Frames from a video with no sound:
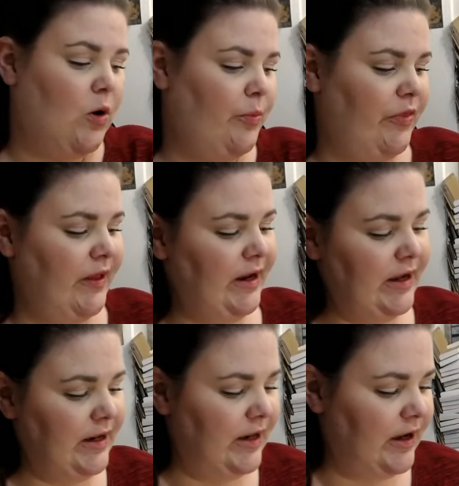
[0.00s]
the
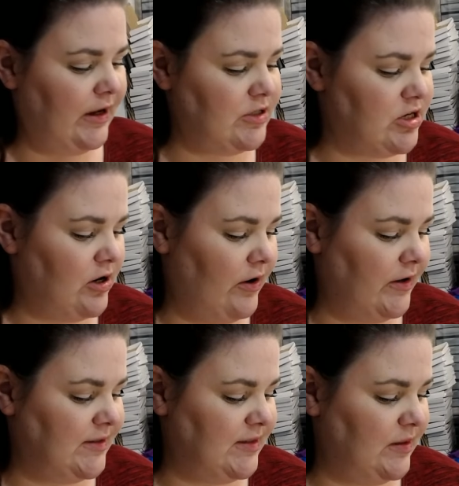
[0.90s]
larger
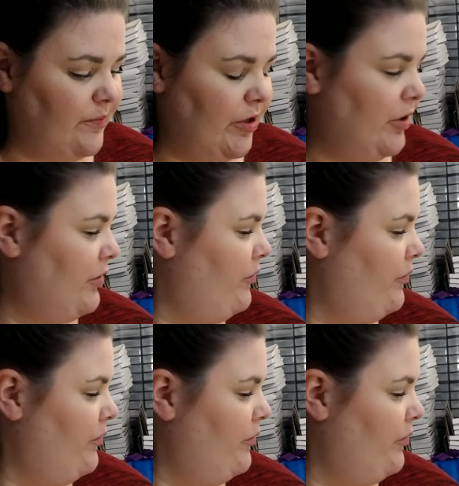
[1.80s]
icy blue